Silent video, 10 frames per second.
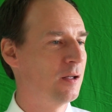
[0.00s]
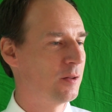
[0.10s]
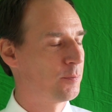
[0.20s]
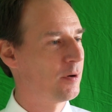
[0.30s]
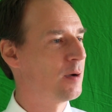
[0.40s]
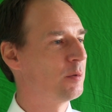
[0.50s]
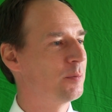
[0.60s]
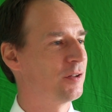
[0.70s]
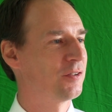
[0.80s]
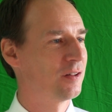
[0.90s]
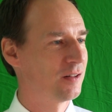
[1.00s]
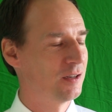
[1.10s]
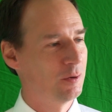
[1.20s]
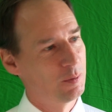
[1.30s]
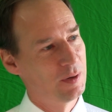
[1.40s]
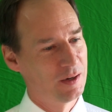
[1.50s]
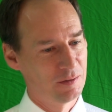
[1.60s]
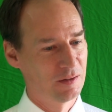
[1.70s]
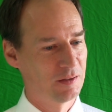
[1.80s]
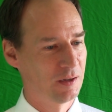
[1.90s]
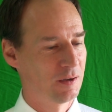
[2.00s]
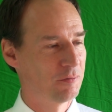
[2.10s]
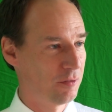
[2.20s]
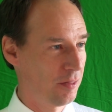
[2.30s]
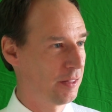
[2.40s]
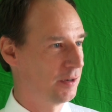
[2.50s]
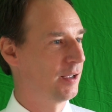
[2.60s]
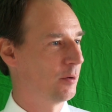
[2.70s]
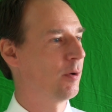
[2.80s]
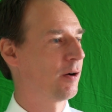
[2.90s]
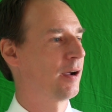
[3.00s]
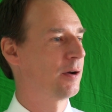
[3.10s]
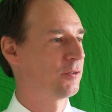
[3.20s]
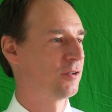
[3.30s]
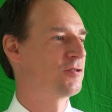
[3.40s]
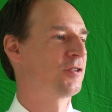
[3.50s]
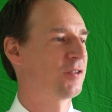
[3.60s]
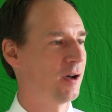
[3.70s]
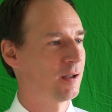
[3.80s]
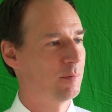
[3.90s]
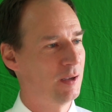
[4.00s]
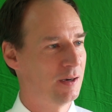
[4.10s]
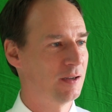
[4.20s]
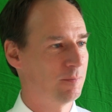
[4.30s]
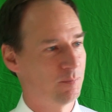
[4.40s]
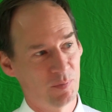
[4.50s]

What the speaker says: the problem is that then you immediately think of the data warehouse and just automating